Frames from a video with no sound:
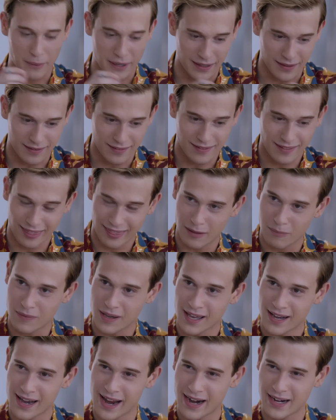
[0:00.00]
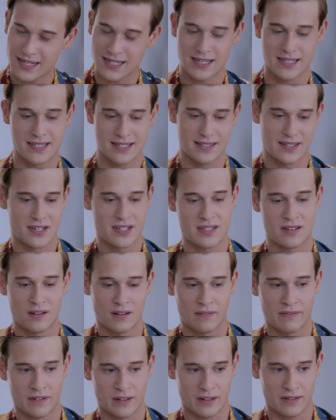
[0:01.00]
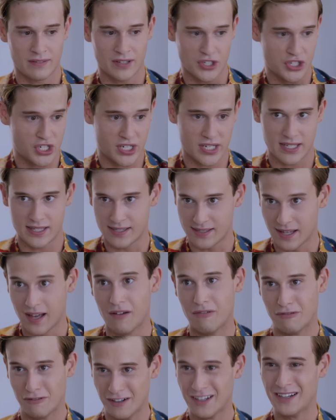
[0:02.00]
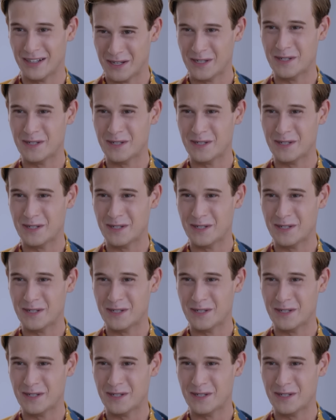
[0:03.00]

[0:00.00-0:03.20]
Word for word: helping them connect, because there's still a feeling of like she needs love,